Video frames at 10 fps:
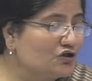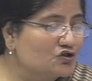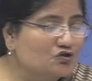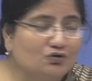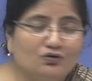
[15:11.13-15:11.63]

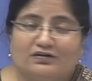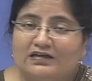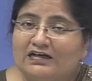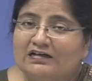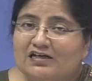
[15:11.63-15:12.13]
So
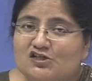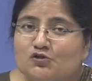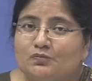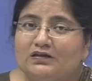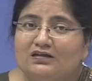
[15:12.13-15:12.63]
that has
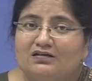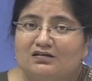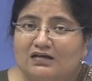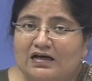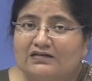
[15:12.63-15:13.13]
to be
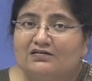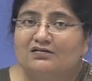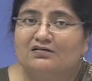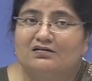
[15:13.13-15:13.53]
either